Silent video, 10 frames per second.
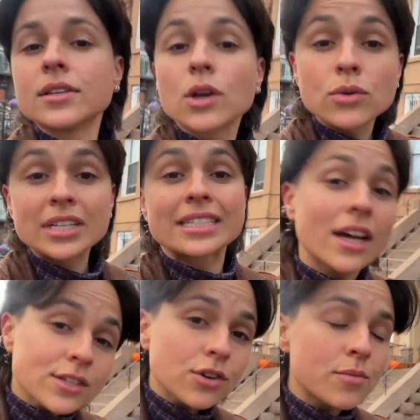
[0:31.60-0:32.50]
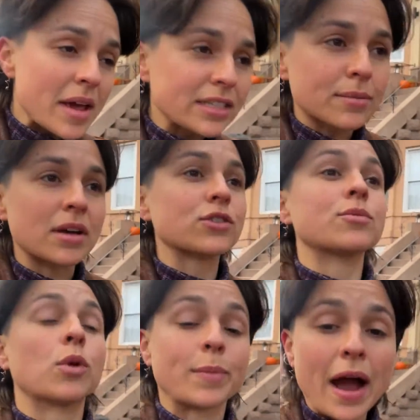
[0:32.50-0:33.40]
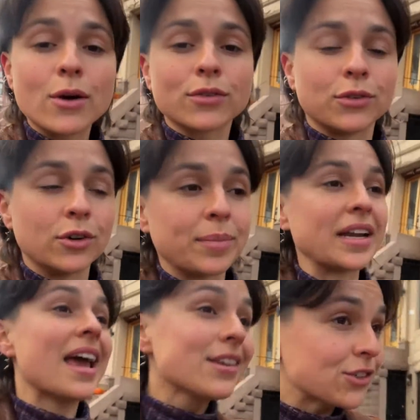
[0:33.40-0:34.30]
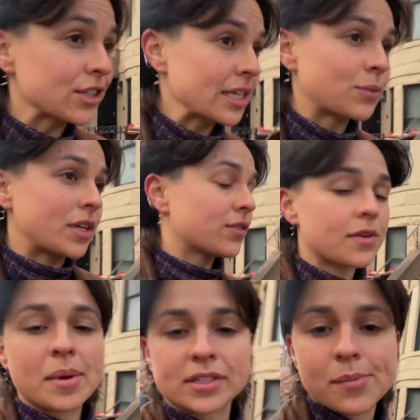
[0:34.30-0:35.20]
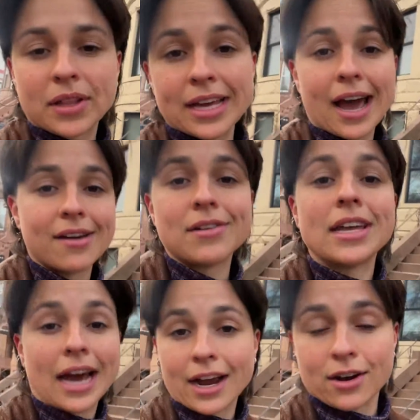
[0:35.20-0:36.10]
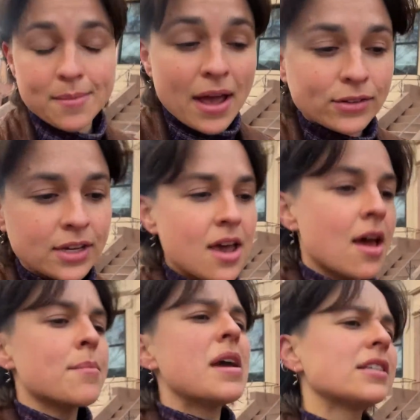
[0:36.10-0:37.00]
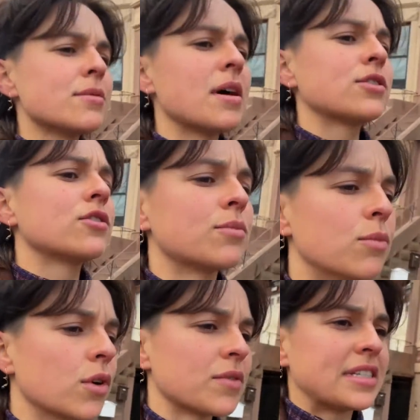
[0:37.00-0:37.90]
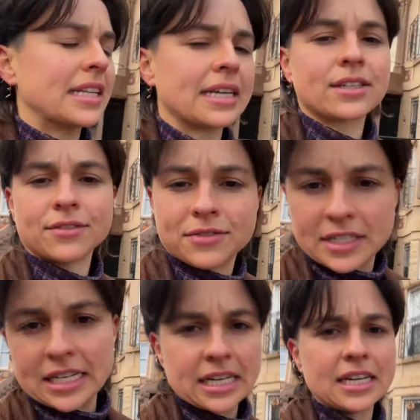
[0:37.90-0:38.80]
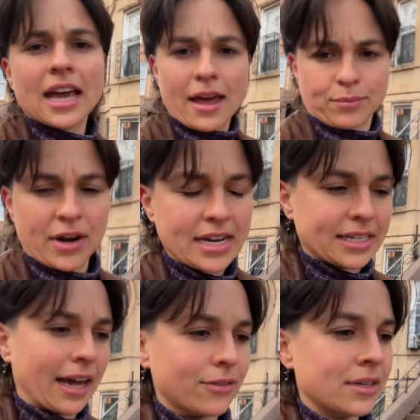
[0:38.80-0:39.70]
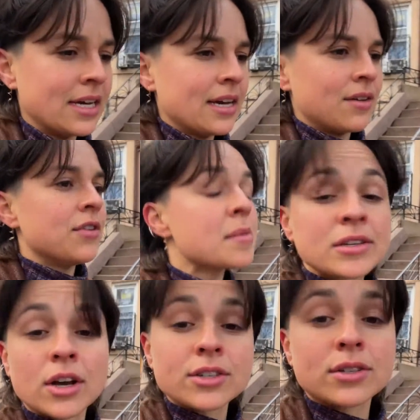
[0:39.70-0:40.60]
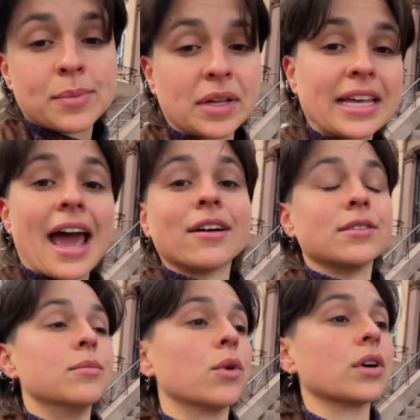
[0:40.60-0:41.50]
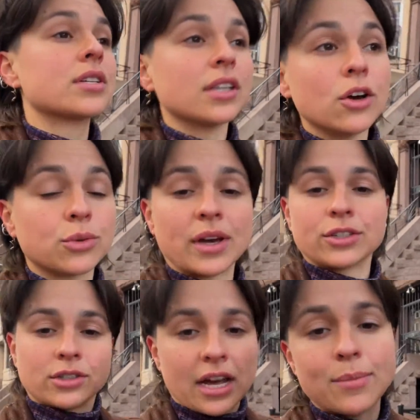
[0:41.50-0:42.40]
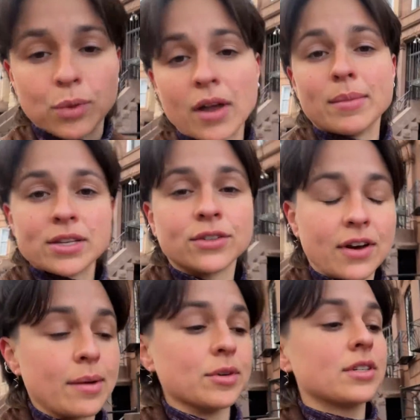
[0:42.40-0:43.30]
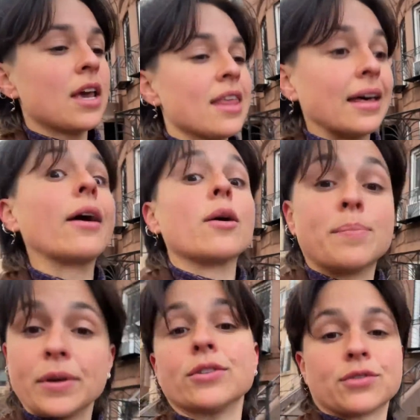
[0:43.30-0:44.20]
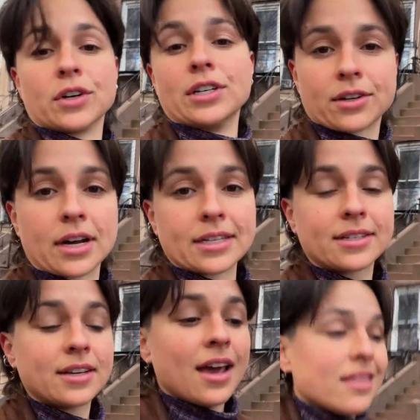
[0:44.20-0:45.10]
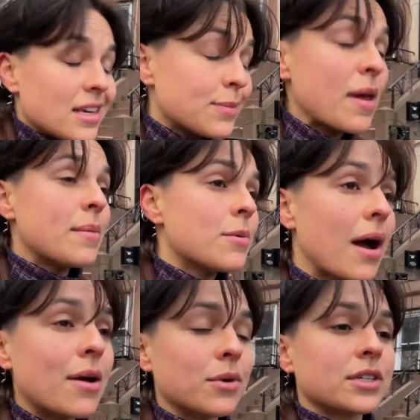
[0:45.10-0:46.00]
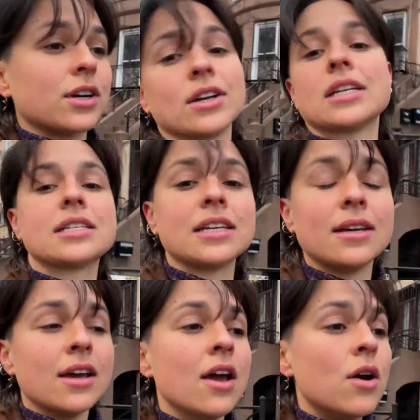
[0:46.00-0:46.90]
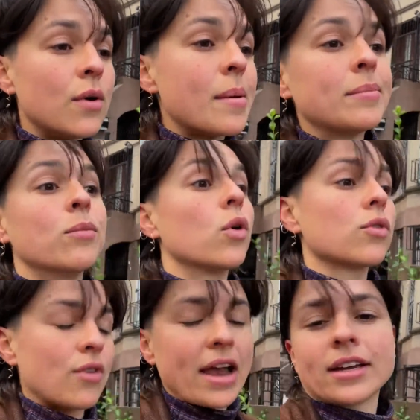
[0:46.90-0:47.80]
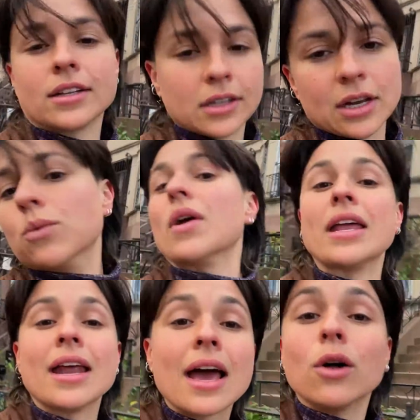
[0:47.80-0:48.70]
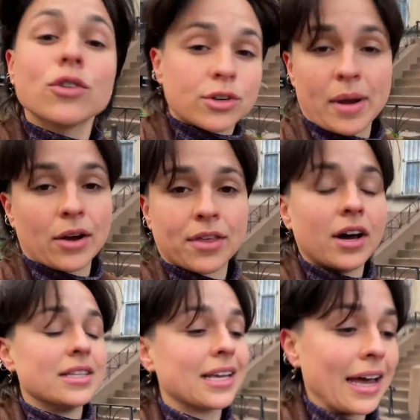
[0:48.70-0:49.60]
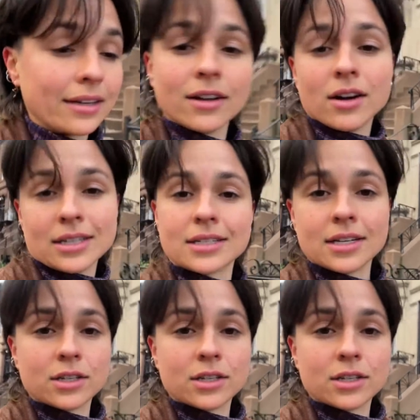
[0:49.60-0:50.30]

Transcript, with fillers: So testosterone makes our muscles more powerful, but estrogen, which females typically have in higher amounts, makes our muscles more resilient to fatigue and breakdown. Females also typically have more slow twitch or type one muscle fibers that are built for endurance. This may be why we're starting to see women more regularly win ultramarathons and long-distance